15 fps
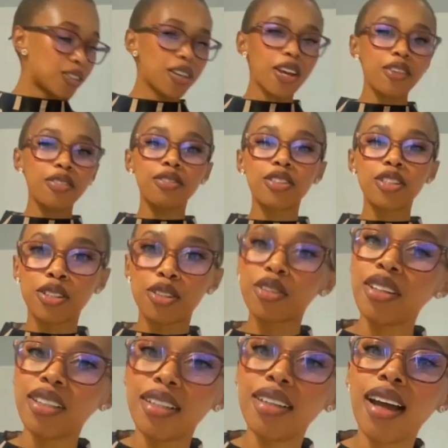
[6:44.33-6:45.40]
So if you just
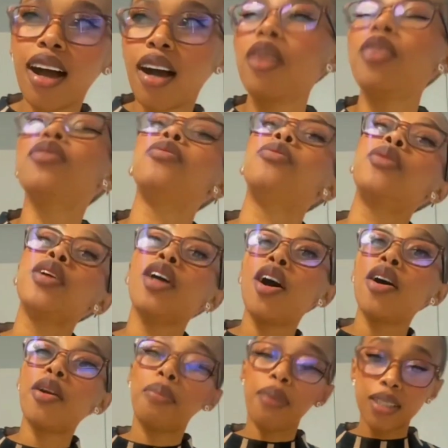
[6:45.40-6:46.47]
joined now, we
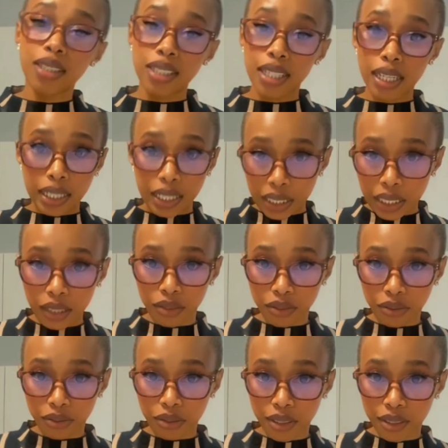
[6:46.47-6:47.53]
are about to
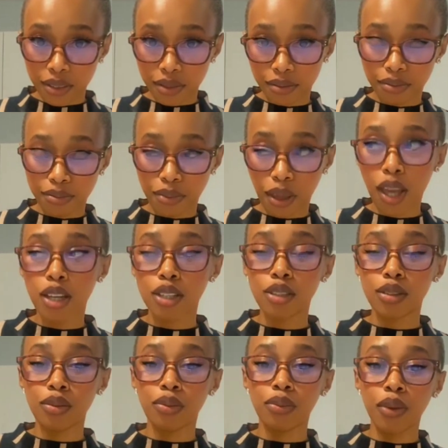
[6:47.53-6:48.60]
leave.
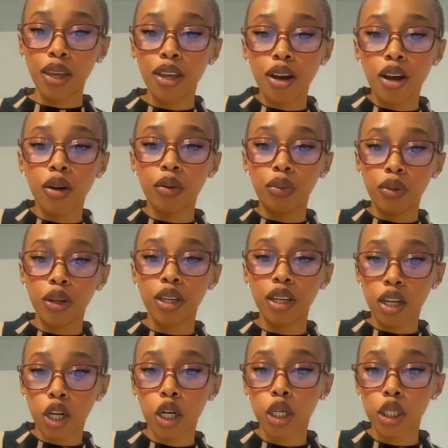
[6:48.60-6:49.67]
Because we are
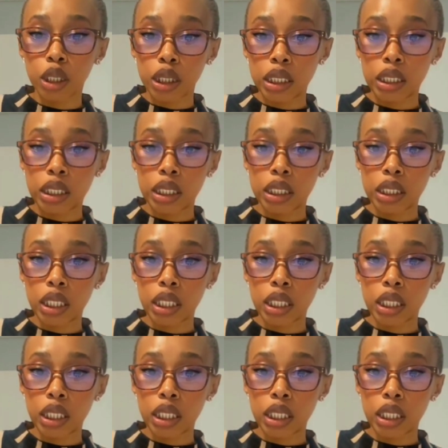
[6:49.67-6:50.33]
working girls.